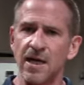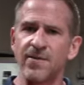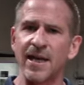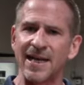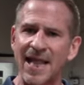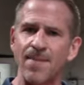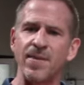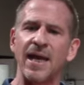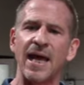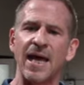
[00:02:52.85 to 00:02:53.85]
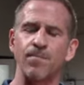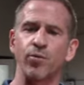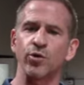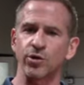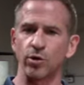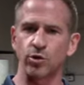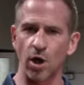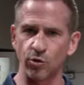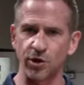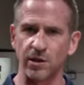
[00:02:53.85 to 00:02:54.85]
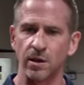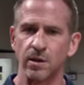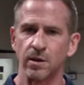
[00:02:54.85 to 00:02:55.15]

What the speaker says: that led me to add personal coaching